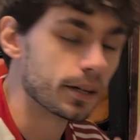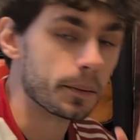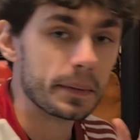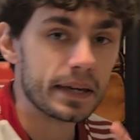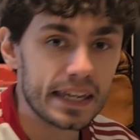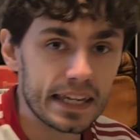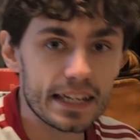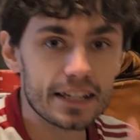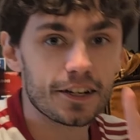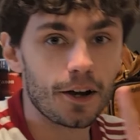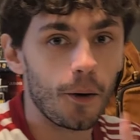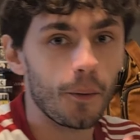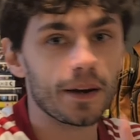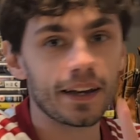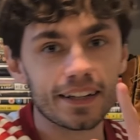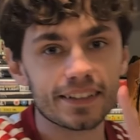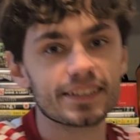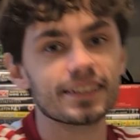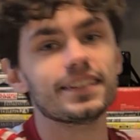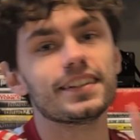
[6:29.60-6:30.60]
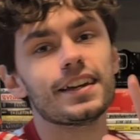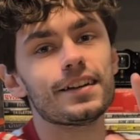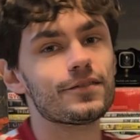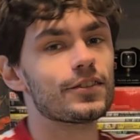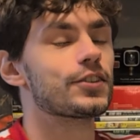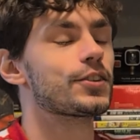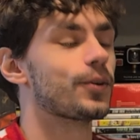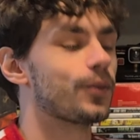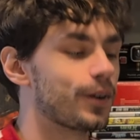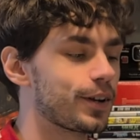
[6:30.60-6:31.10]
some heat going into the
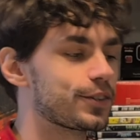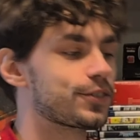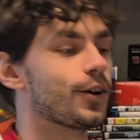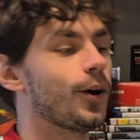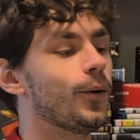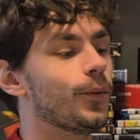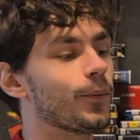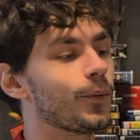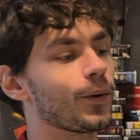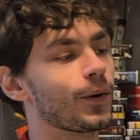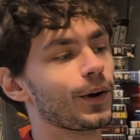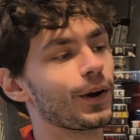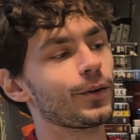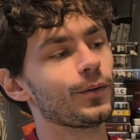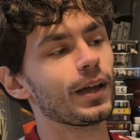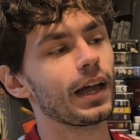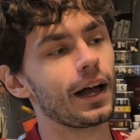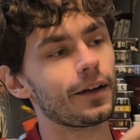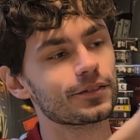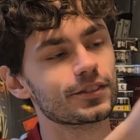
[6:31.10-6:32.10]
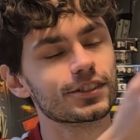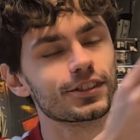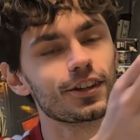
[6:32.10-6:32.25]
inventory, don't worry. We have